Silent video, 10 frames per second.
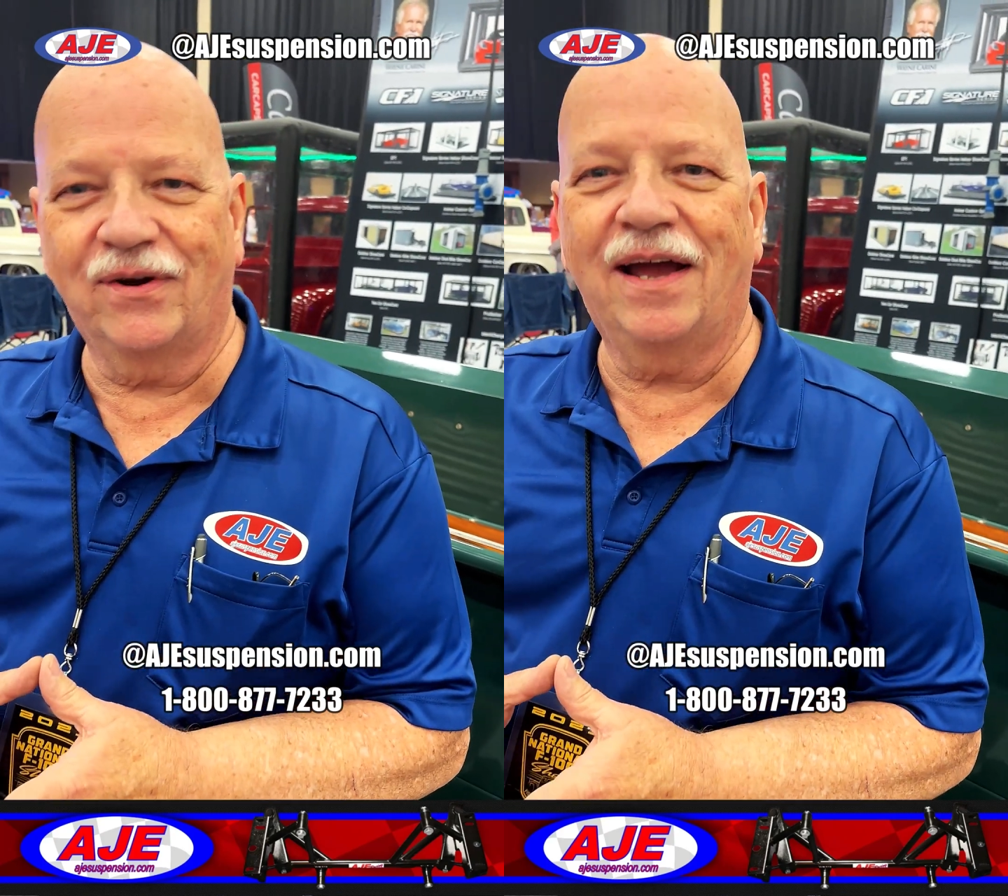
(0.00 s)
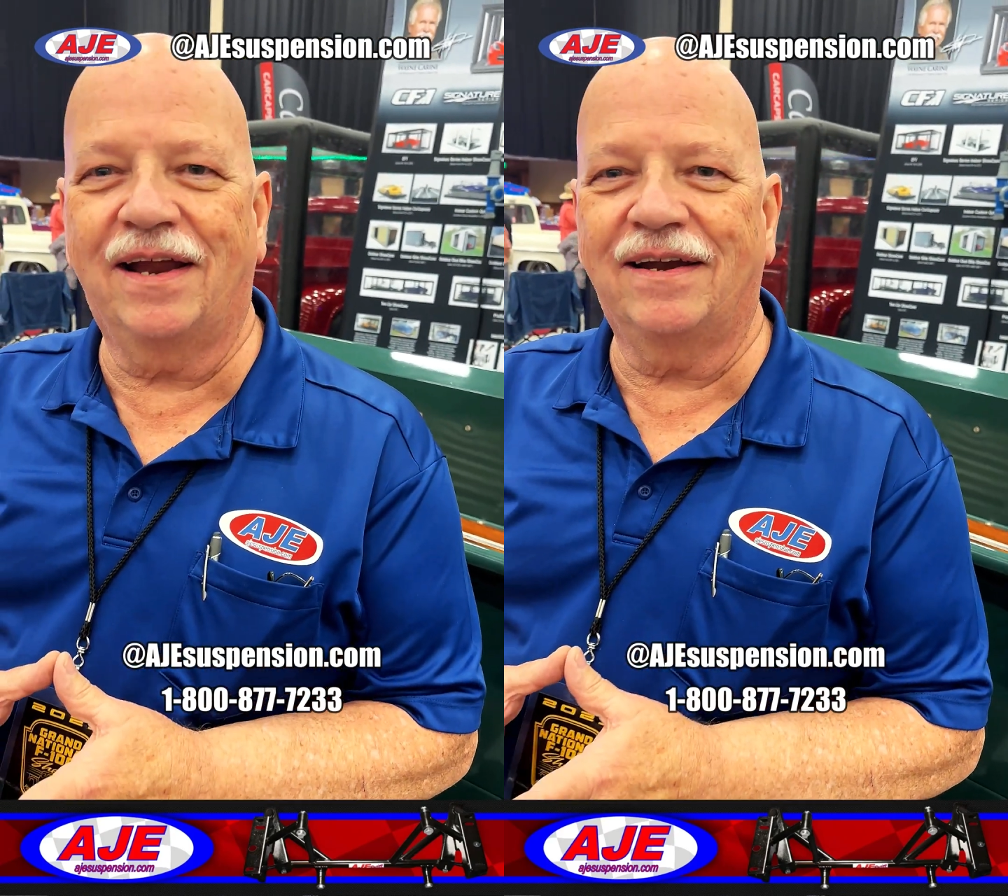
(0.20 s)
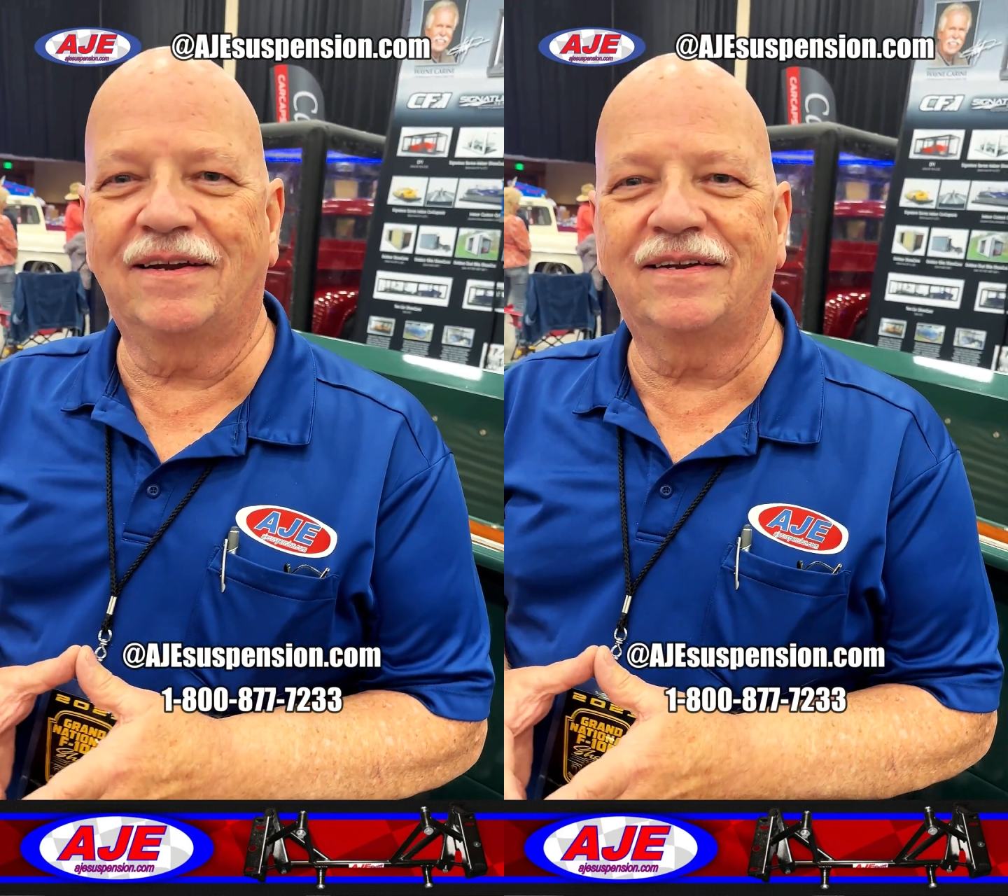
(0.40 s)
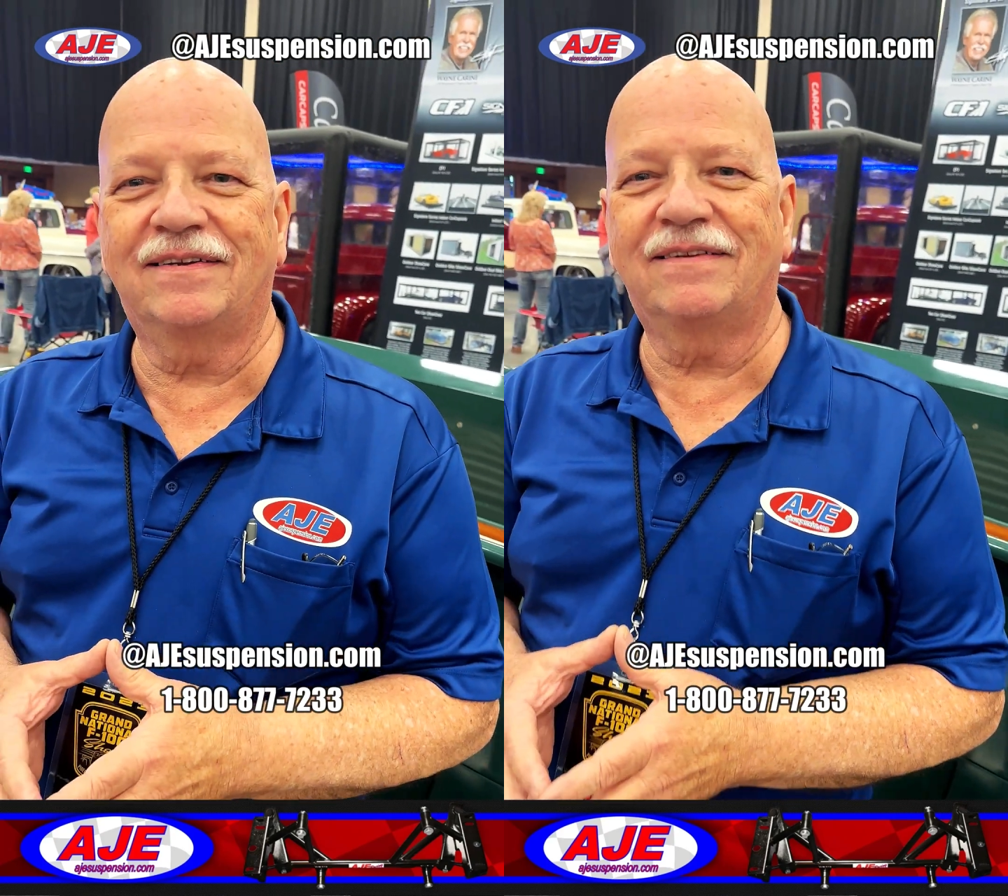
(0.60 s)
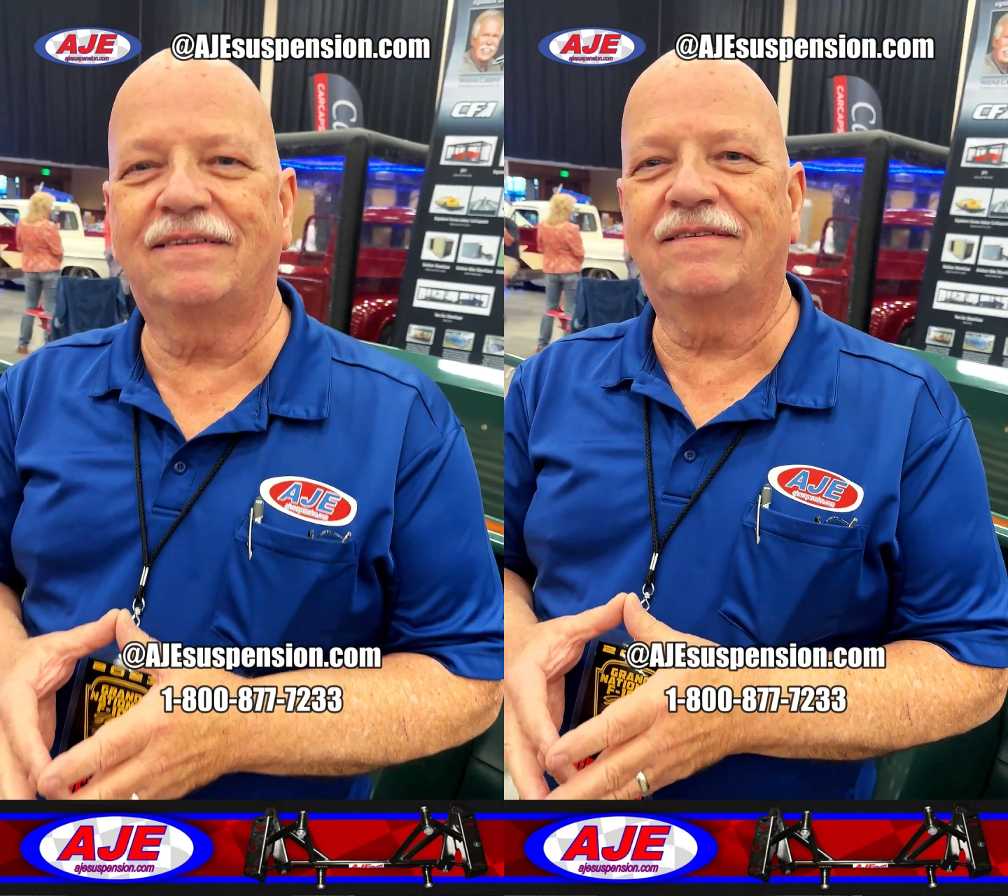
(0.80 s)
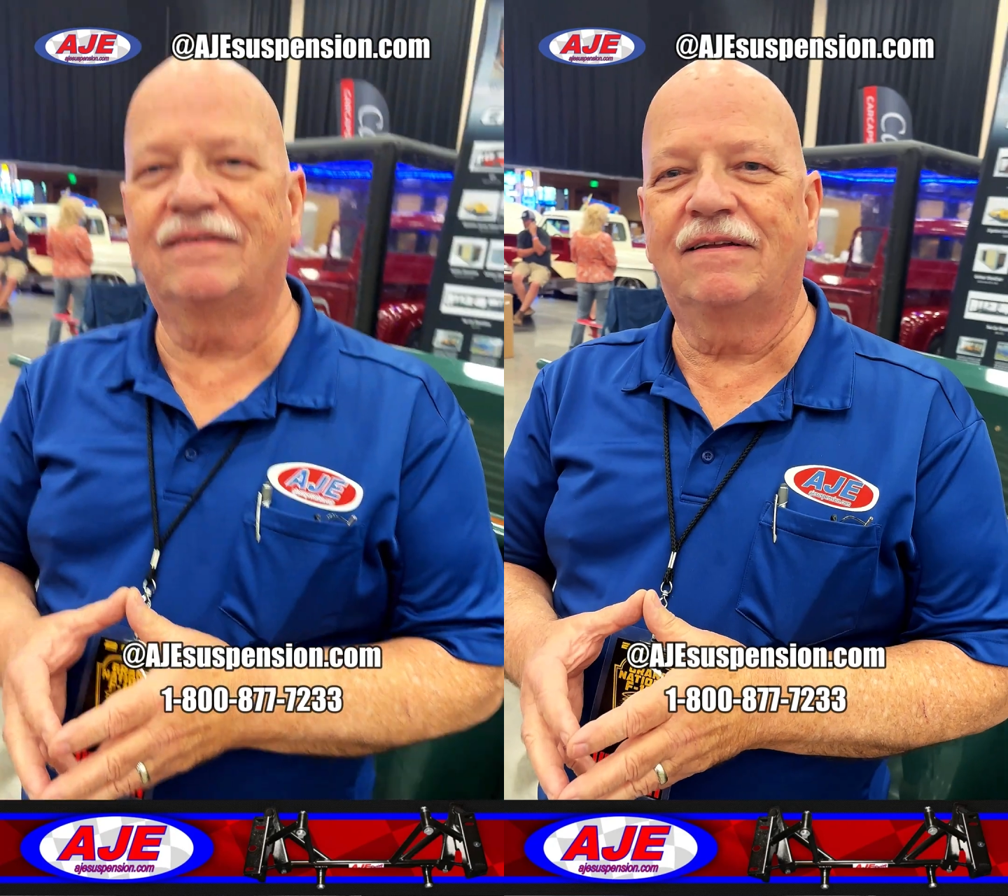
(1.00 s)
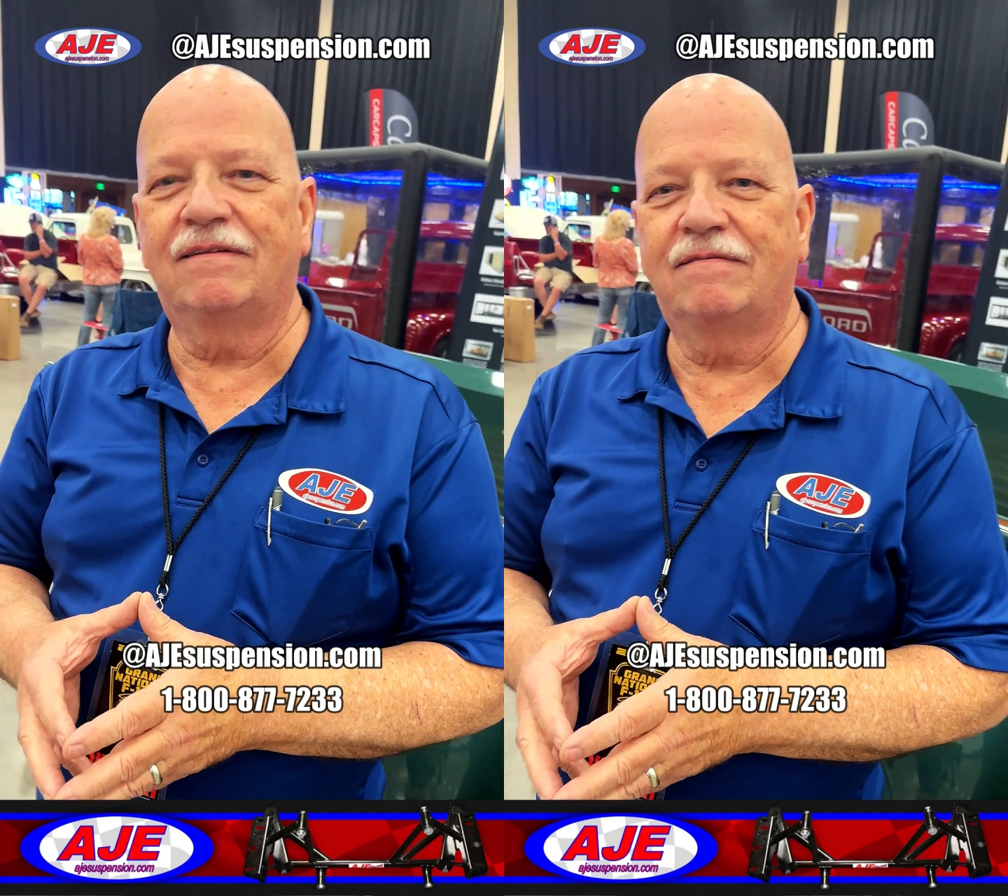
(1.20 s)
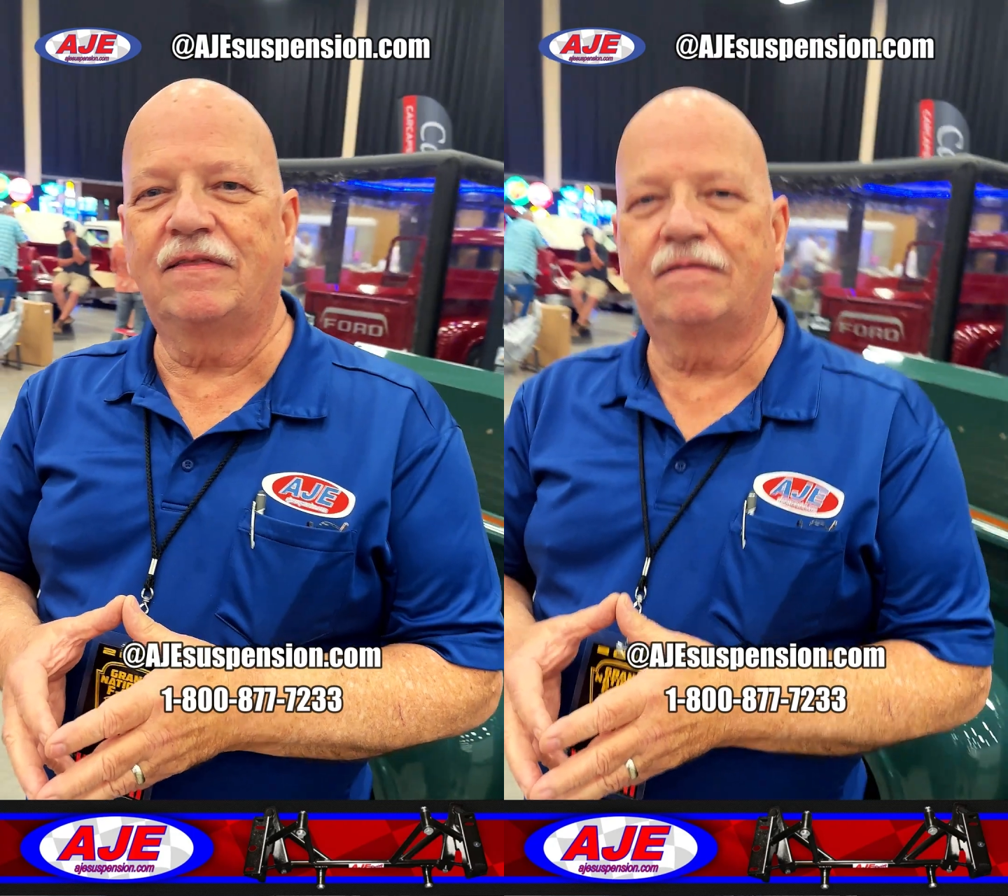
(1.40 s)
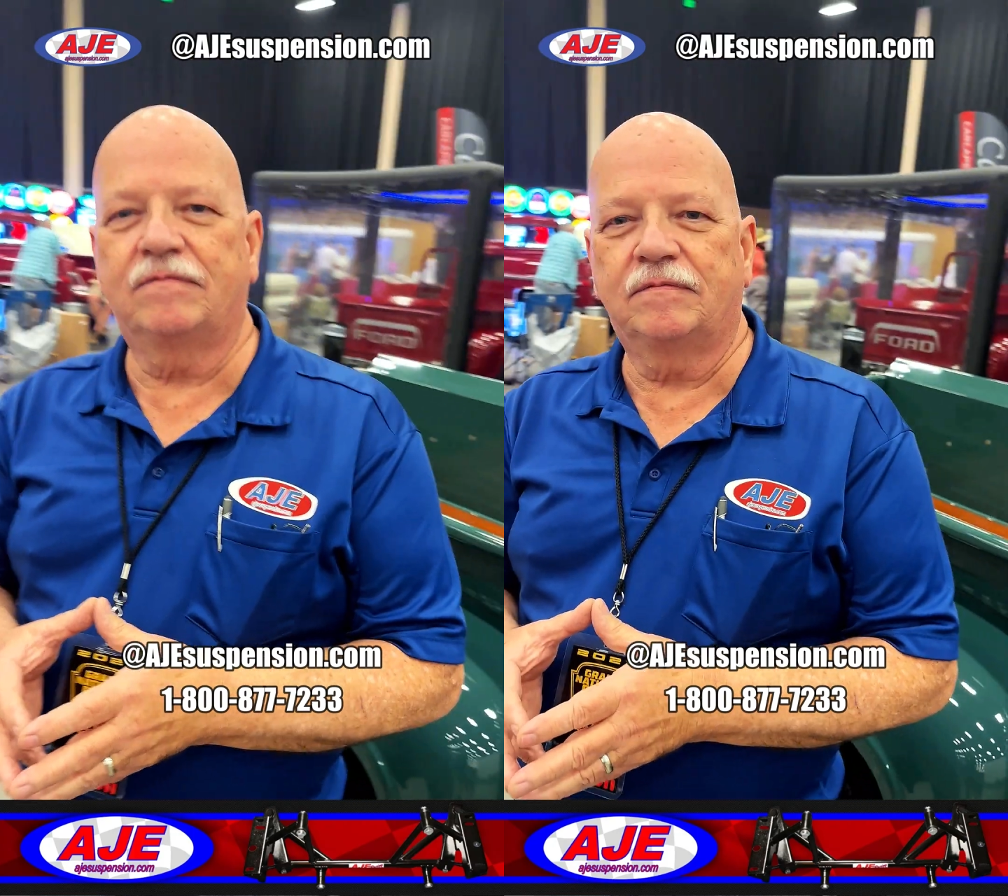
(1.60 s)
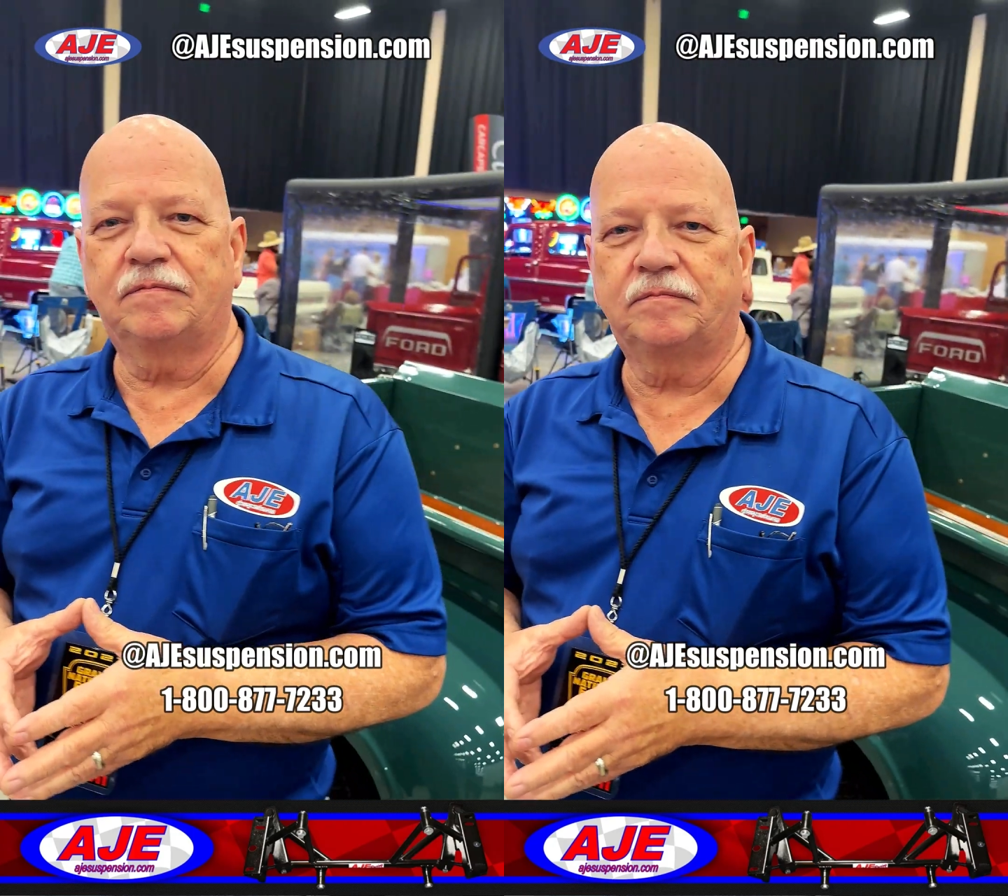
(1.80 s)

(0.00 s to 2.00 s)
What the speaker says: That's cool. Well, hey, man, thank you so much for your